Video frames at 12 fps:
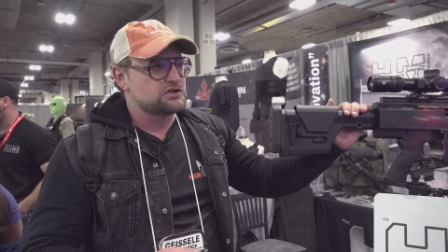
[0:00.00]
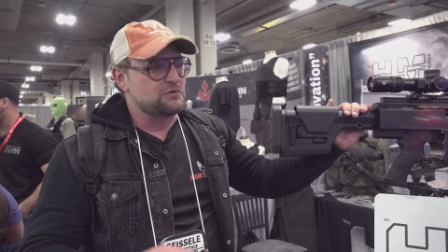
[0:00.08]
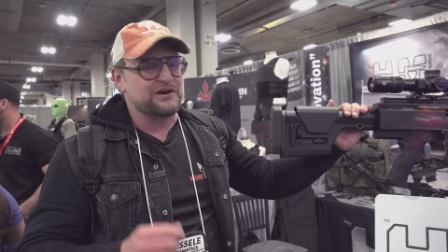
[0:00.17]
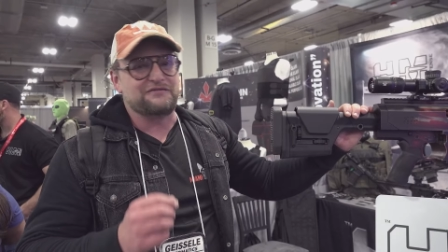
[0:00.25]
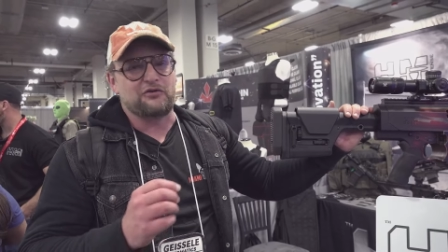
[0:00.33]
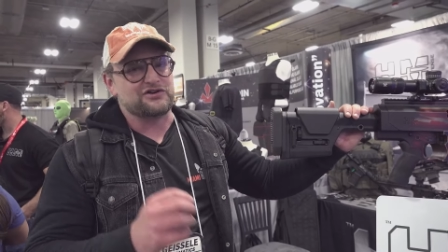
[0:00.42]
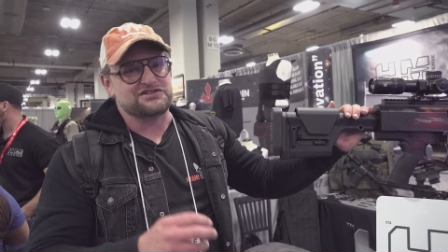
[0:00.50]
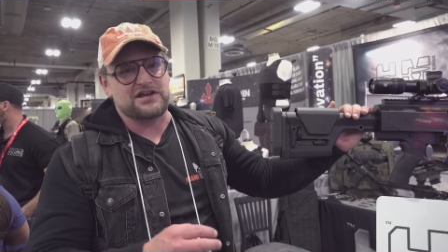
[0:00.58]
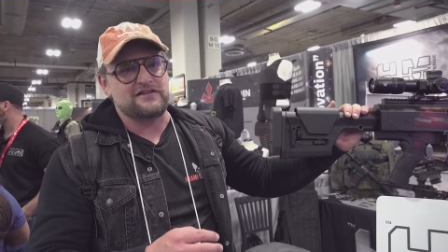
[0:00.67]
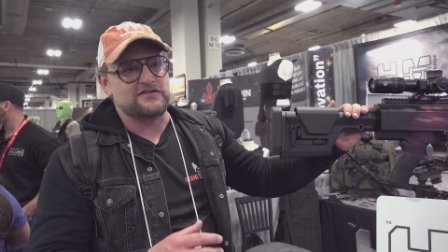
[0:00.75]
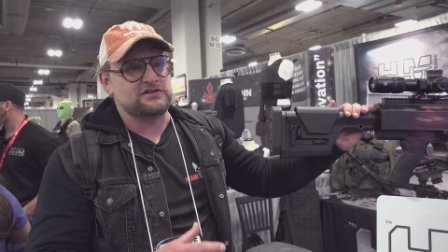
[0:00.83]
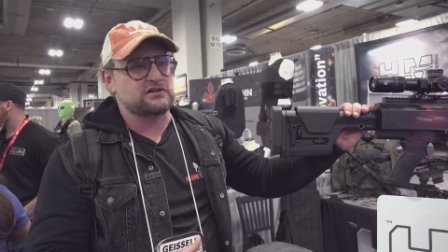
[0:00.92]
twenty-four
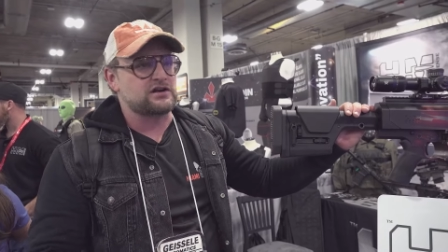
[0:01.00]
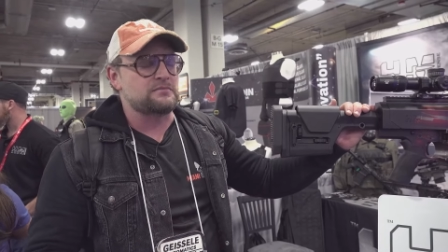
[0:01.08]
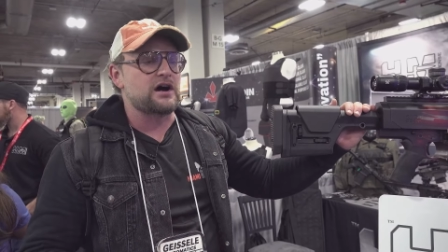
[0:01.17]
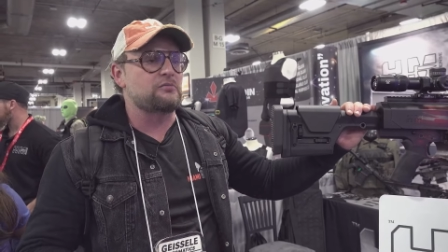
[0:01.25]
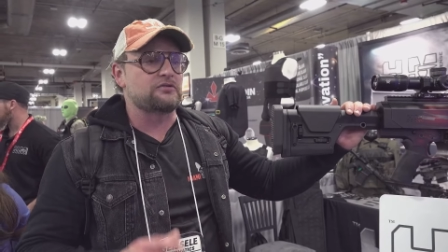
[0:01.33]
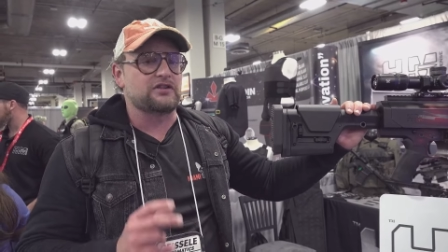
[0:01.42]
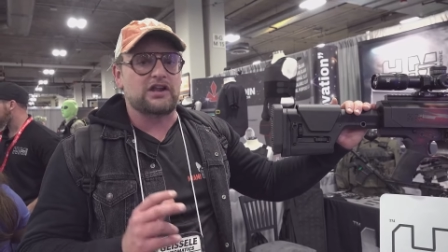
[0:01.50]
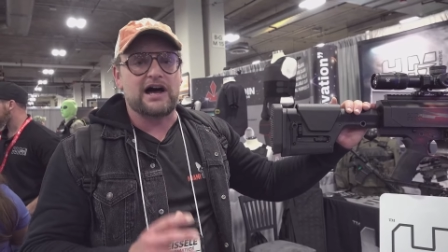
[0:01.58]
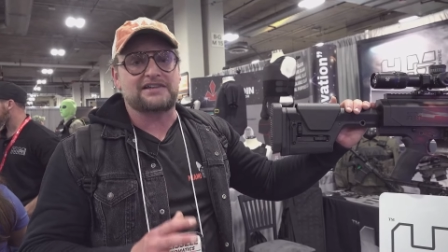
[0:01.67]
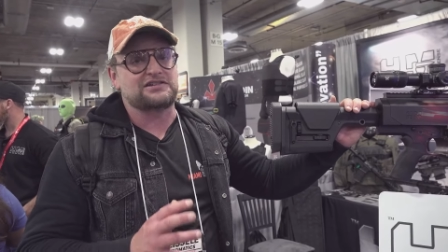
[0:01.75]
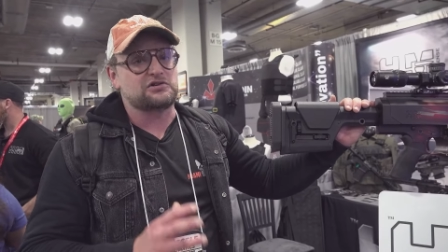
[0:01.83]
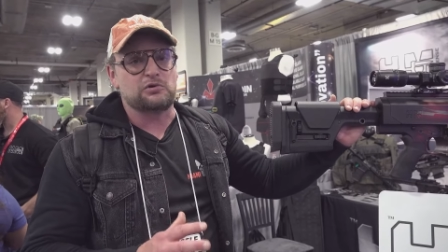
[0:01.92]
seven to come up with
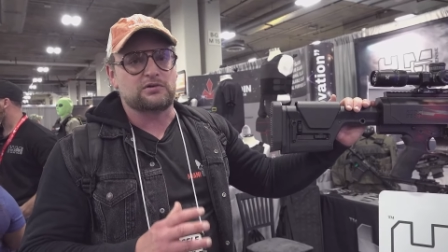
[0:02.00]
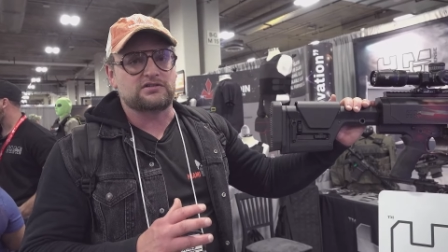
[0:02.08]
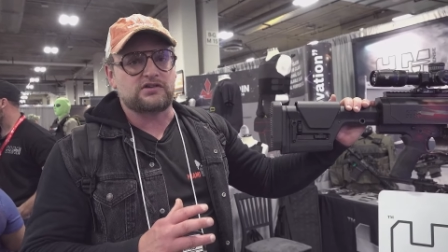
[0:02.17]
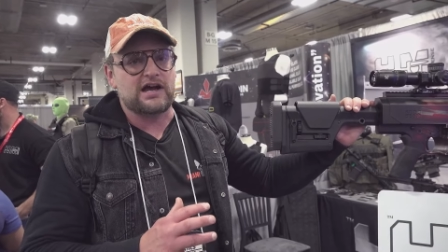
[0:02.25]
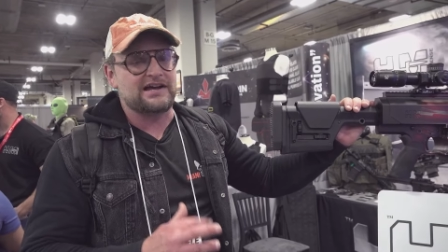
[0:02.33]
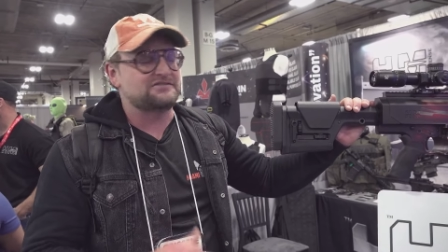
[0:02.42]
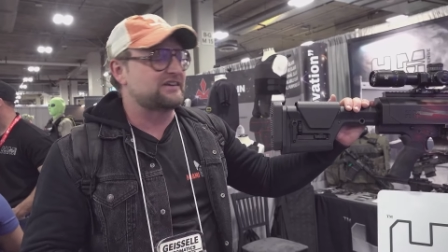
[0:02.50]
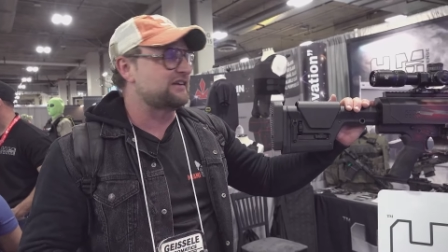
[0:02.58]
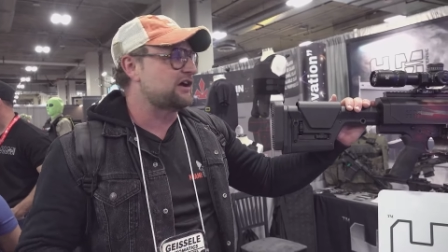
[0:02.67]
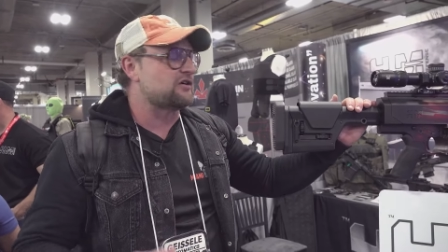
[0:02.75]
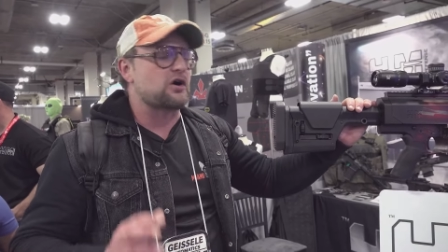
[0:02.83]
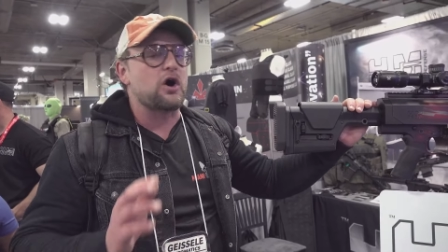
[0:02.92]
lots of cool designs, and
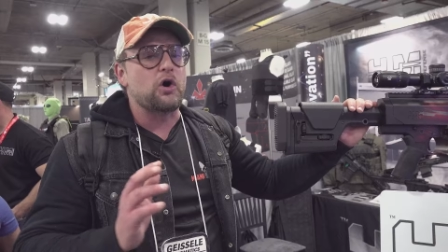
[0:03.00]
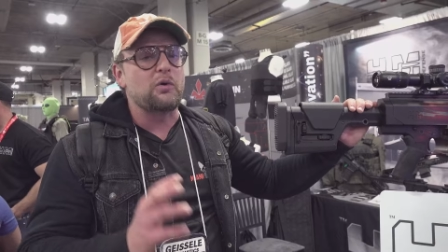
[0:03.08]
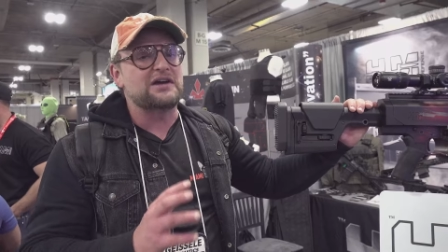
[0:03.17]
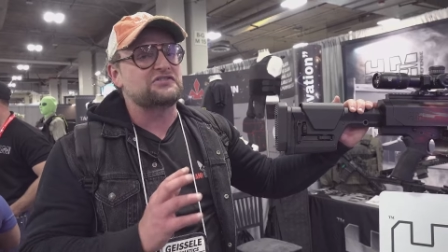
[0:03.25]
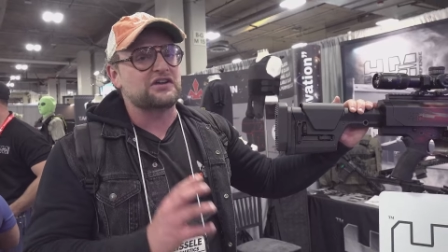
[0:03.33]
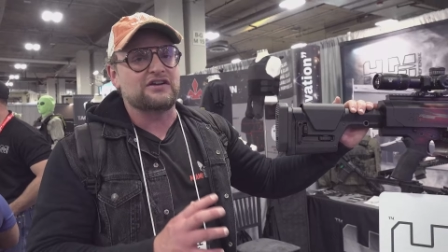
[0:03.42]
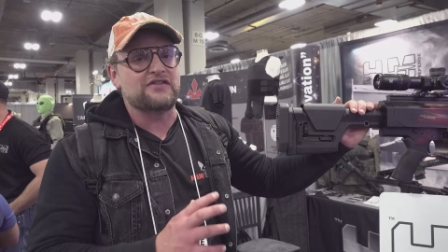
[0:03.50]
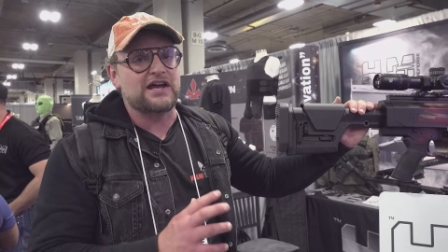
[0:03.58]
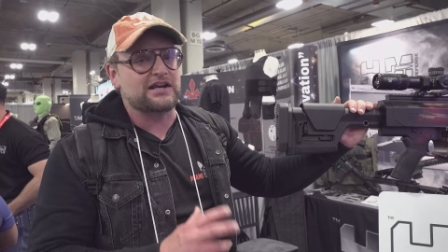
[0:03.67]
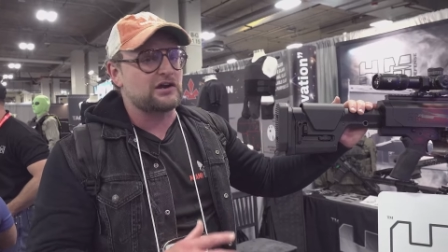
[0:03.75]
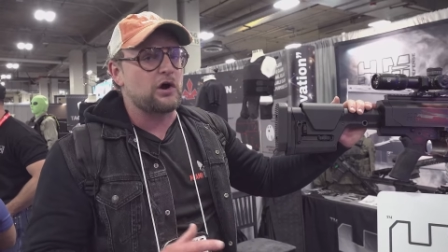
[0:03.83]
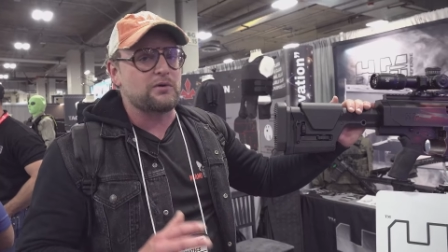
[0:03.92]
they're always
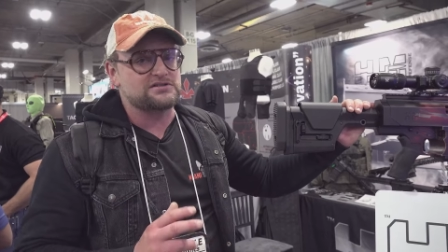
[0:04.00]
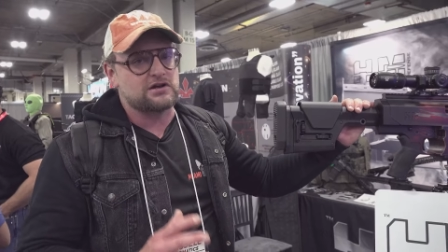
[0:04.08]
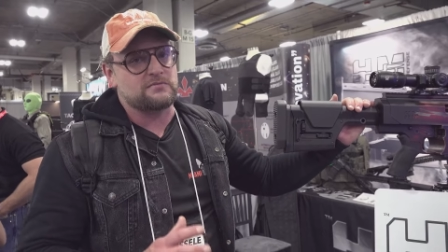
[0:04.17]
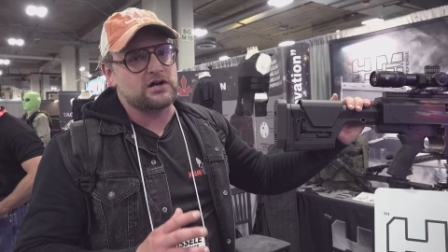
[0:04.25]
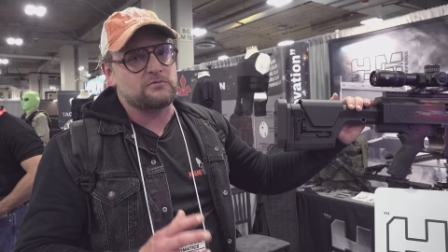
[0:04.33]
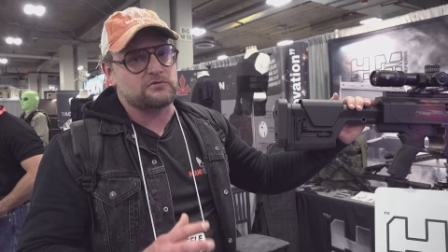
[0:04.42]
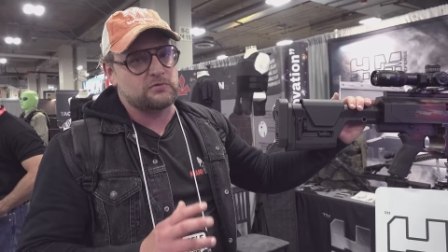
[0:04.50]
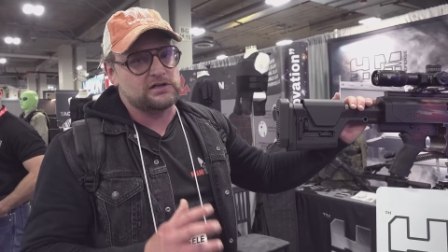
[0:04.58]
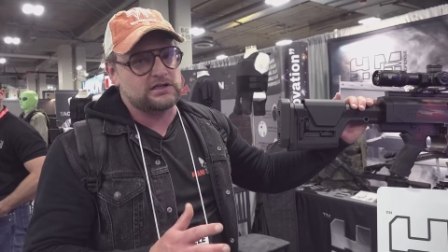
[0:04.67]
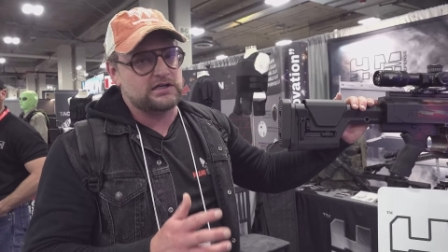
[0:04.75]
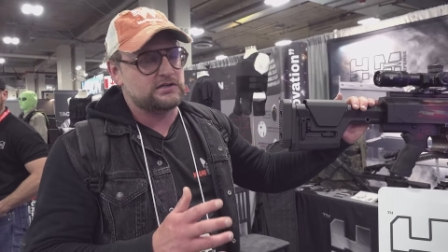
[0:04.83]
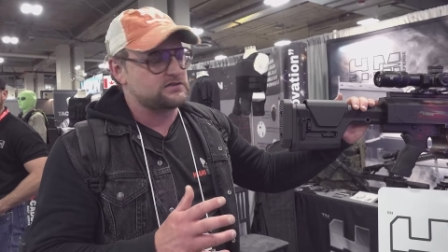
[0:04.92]
innovating, always coming up with
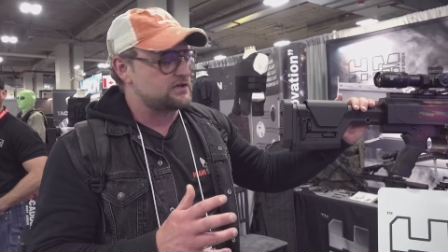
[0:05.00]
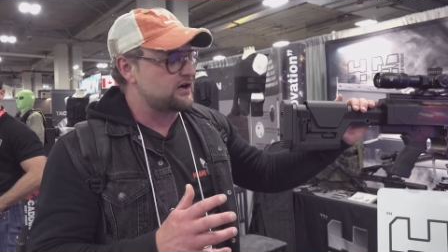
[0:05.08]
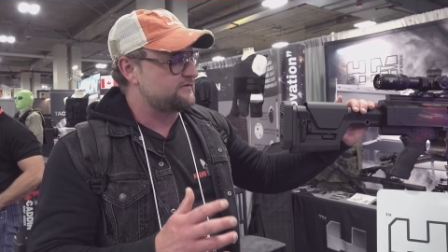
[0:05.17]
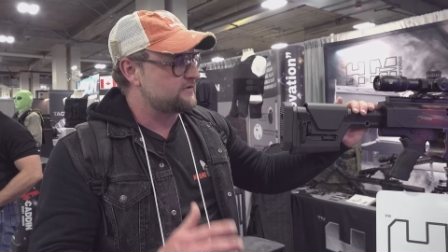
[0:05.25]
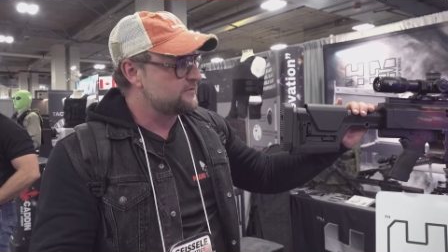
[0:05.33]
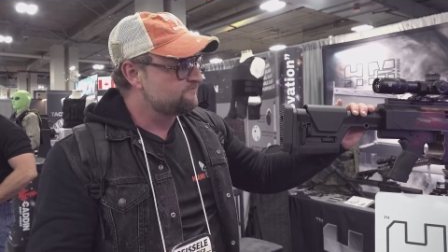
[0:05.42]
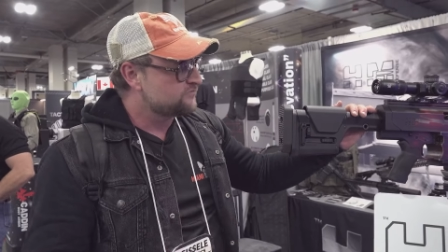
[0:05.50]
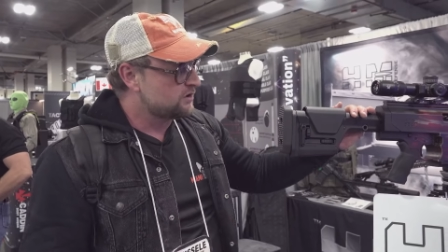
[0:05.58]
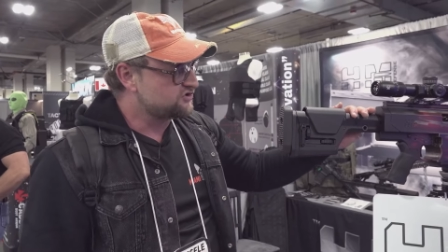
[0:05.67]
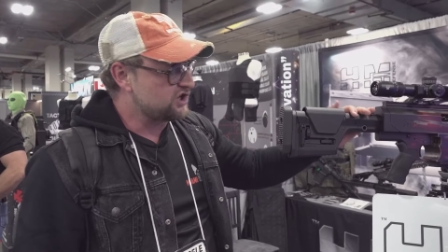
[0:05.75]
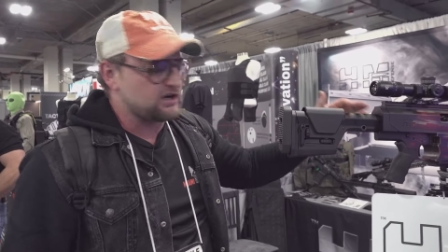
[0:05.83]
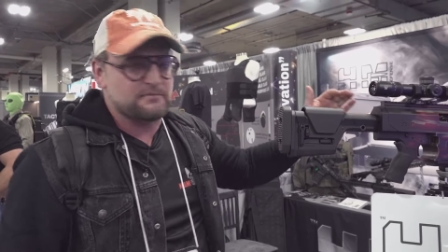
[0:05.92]
really neat stuff.
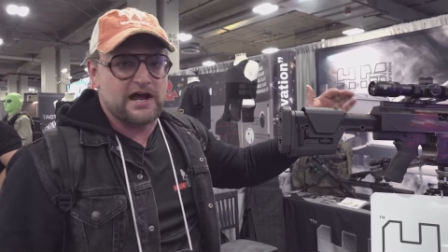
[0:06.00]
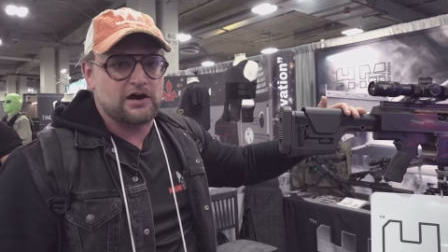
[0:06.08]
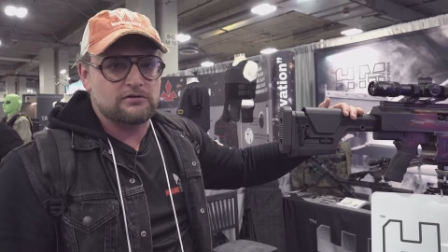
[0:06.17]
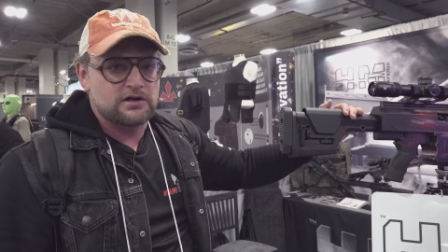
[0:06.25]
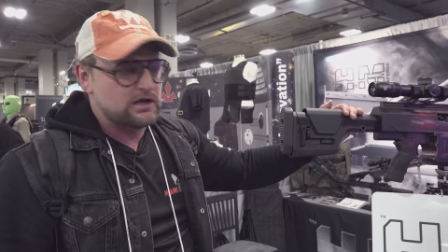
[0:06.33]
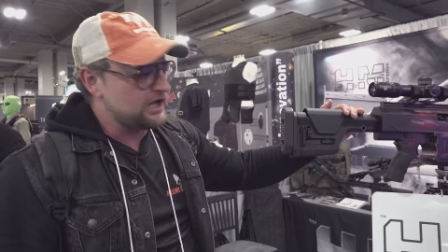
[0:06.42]
But check them out.